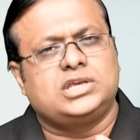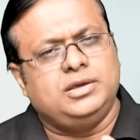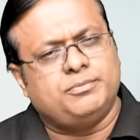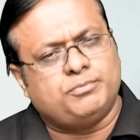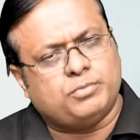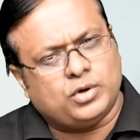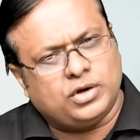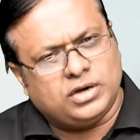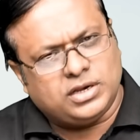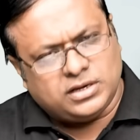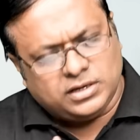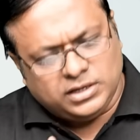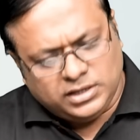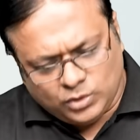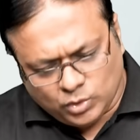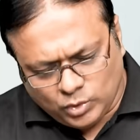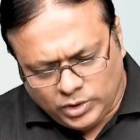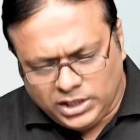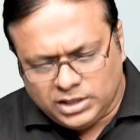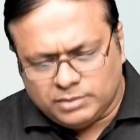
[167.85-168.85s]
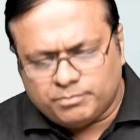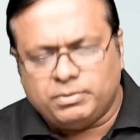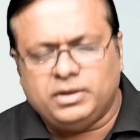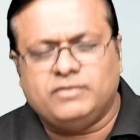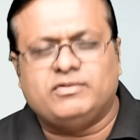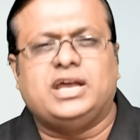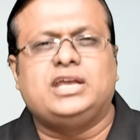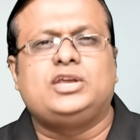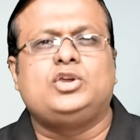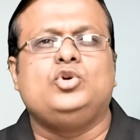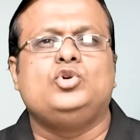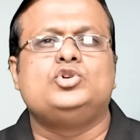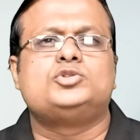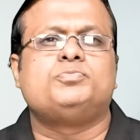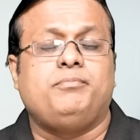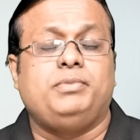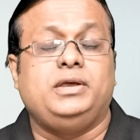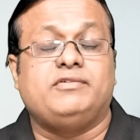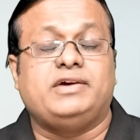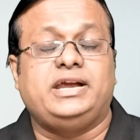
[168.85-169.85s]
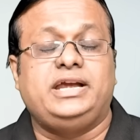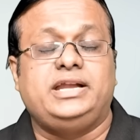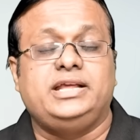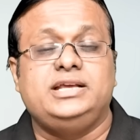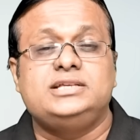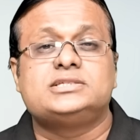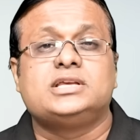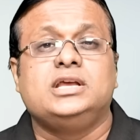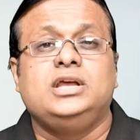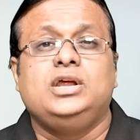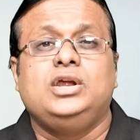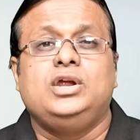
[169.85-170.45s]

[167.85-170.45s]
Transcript: keep on doing PYQs, PYTs.